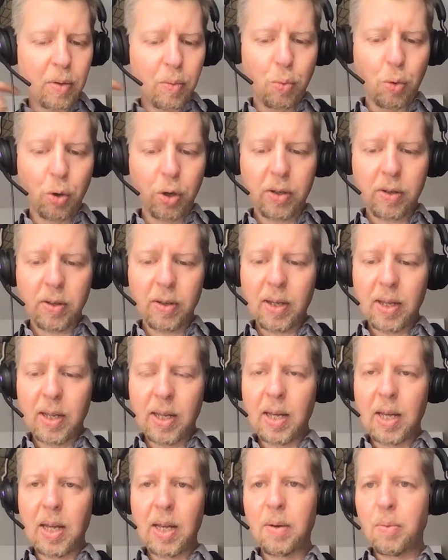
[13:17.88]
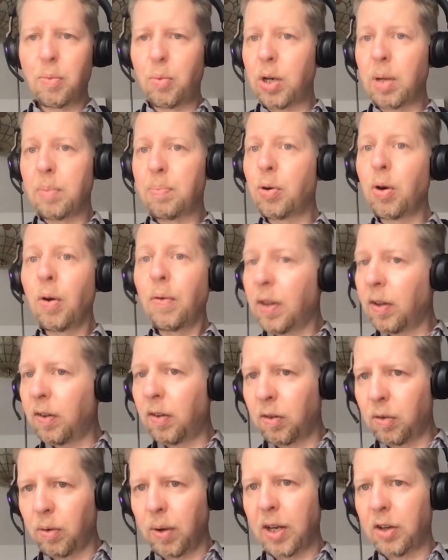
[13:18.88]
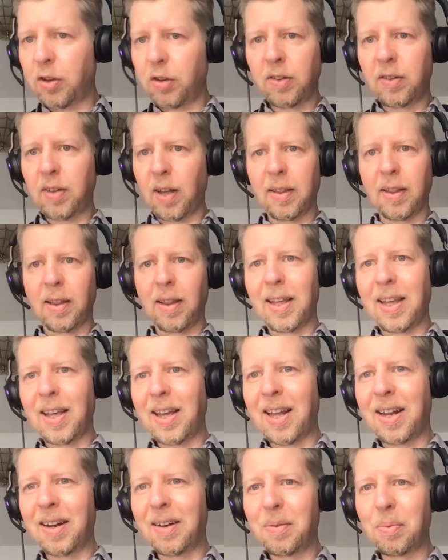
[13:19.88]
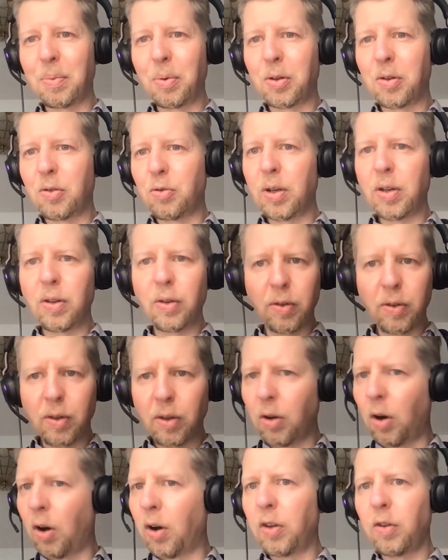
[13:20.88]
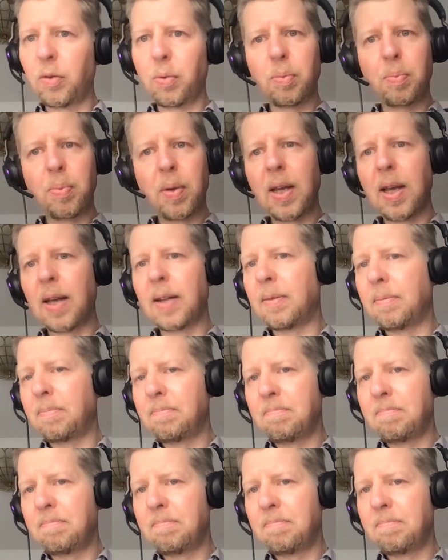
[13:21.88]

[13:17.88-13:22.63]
would improve the situation suddenly and would reduce the noise, would be